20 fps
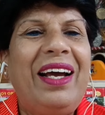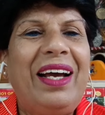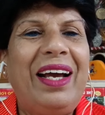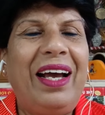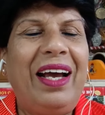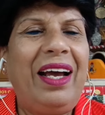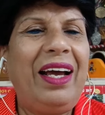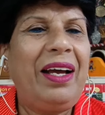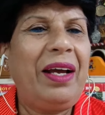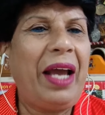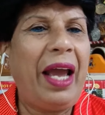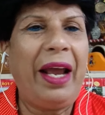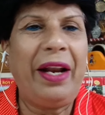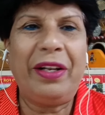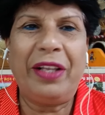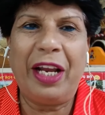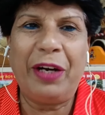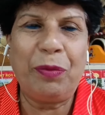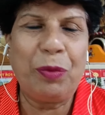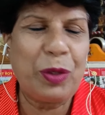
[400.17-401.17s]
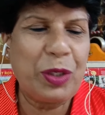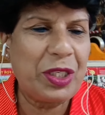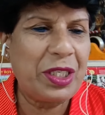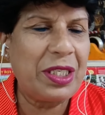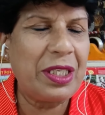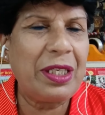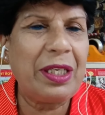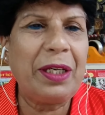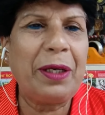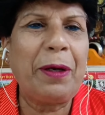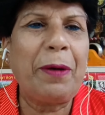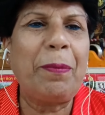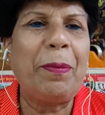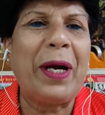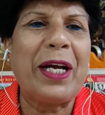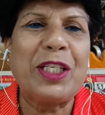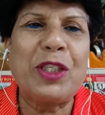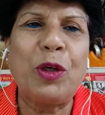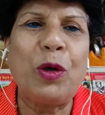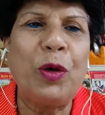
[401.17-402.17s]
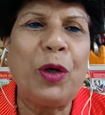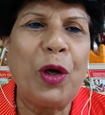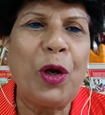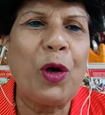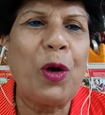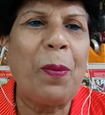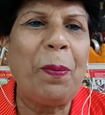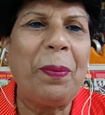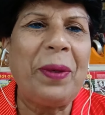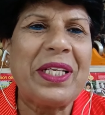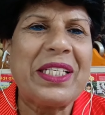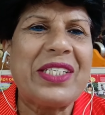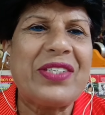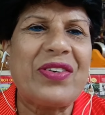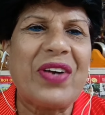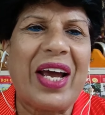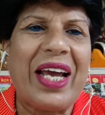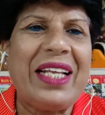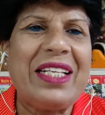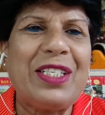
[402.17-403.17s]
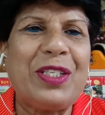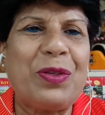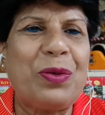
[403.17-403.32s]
And that was Barcelona Olympics trial.